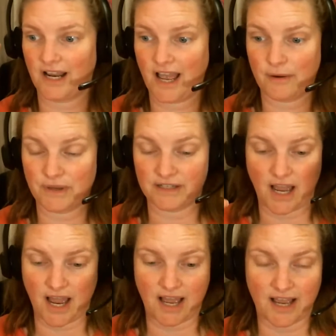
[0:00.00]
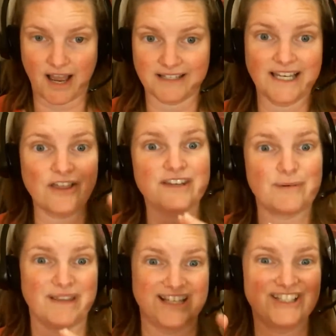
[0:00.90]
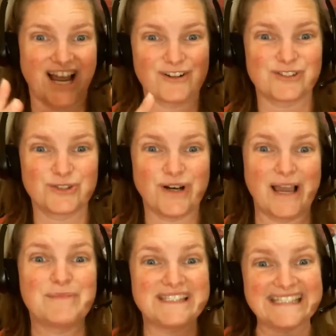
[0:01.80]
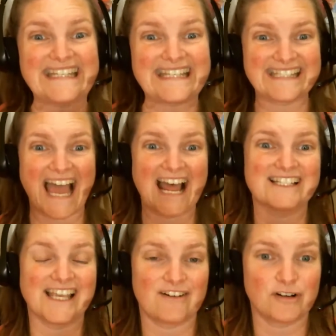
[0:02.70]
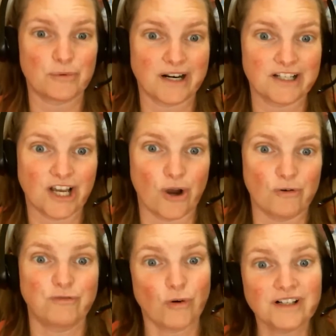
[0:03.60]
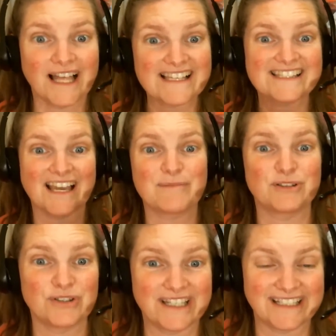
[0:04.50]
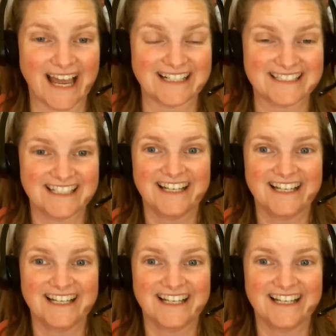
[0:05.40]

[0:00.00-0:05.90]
I mean, now that I'm into OUTSCHOOL, I'm seeing these ads everywhere I go. 4 classes I've been looking at.